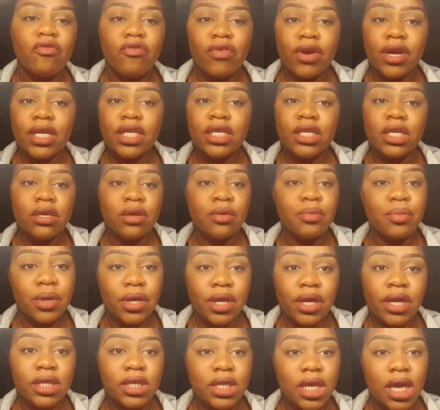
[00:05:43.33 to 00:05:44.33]
French
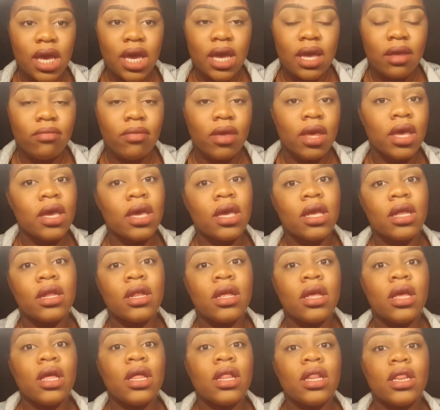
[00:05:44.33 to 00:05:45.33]
Europeans came and
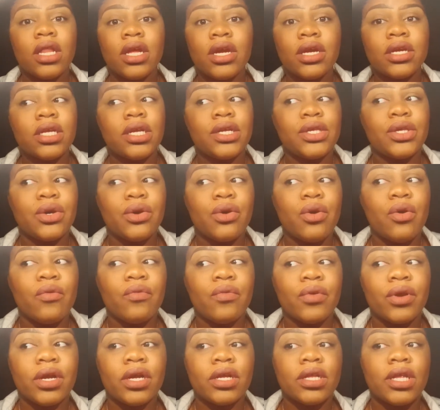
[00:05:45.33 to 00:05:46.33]
literally took
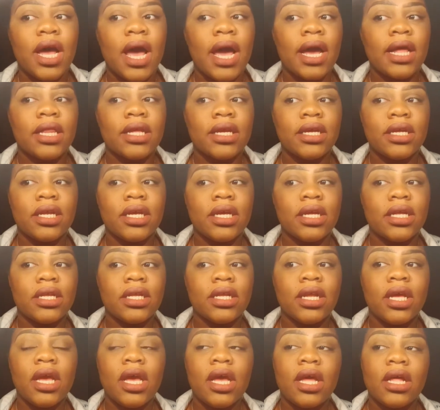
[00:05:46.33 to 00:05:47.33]
over the island,
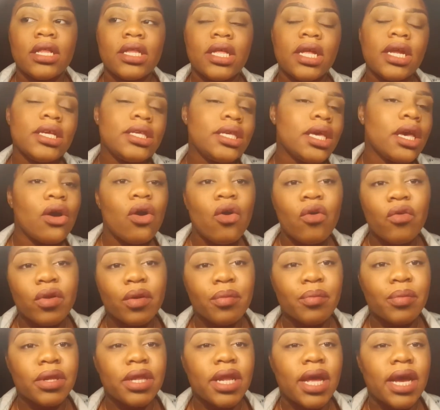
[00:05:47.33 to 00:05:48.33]
and they didn't take
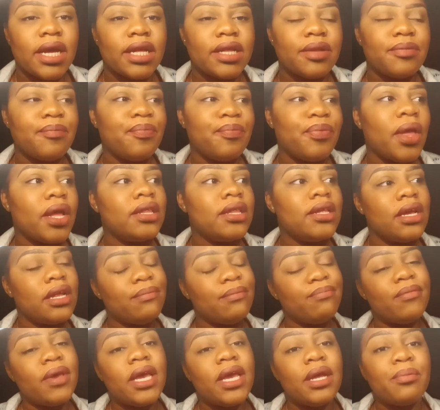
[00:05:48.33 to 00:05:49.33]
over, but like, they
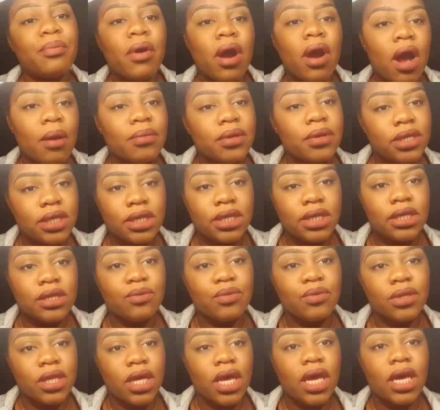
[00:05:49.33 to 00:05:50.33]
made
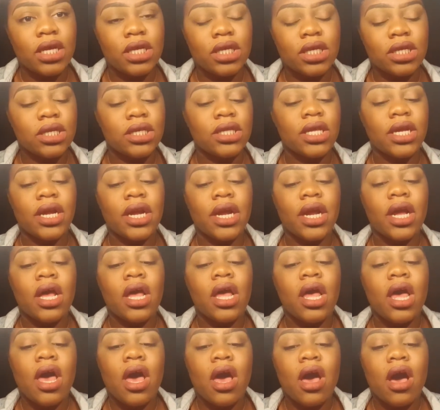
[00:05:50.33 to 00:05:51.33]
promises with the Haitians there.
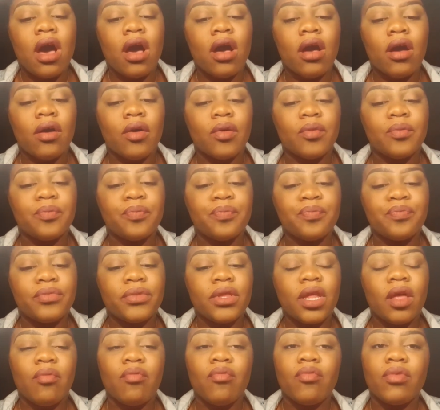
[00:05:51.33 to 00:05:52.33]

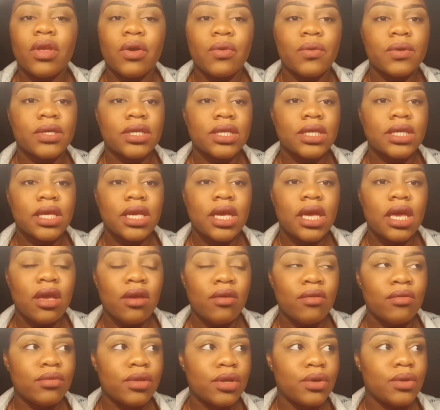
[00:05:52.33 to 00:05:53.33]
There were
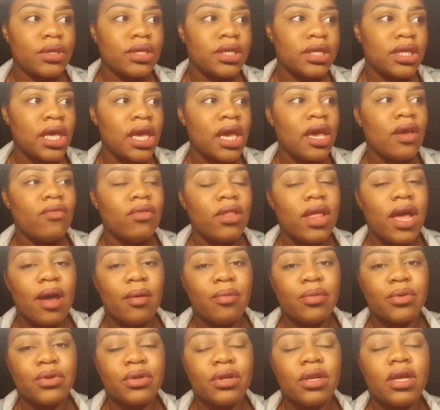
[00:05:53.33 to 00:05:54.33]
slave
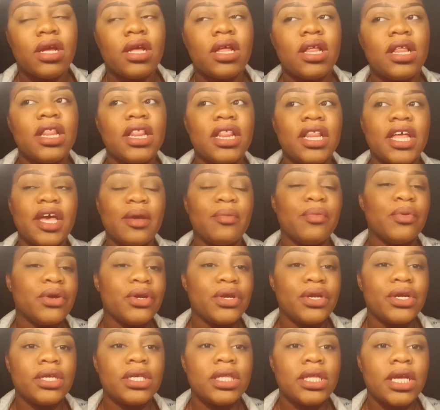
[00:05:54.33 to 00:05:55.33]

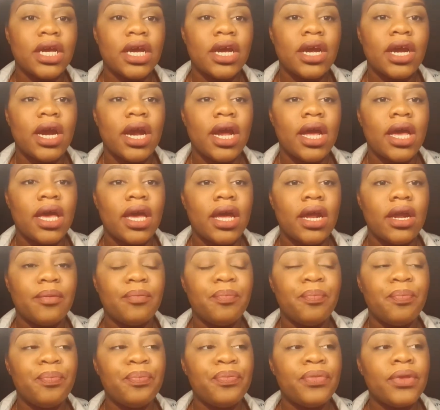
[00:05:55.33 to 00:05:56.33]
laborers there,
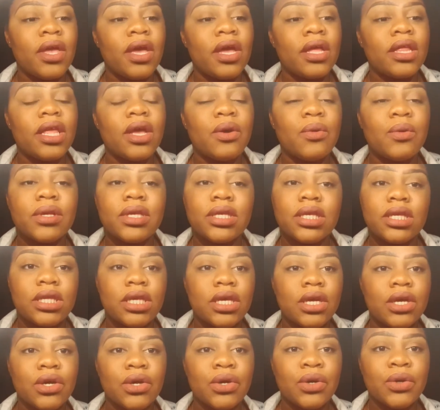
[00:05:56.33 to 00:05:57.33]
and they would
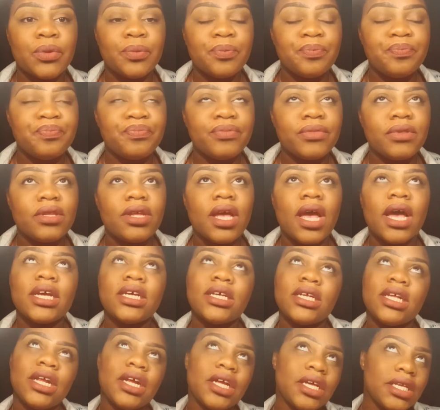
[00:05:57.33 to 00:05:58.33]
steal,
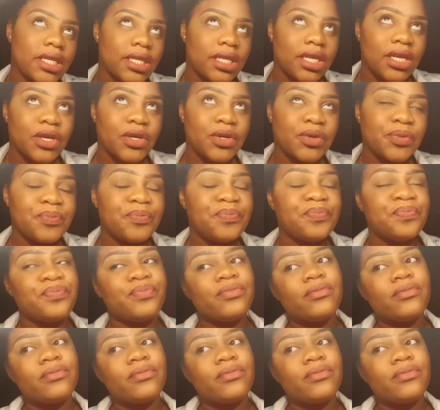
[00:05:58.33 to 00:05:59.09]
actually they didn't steal,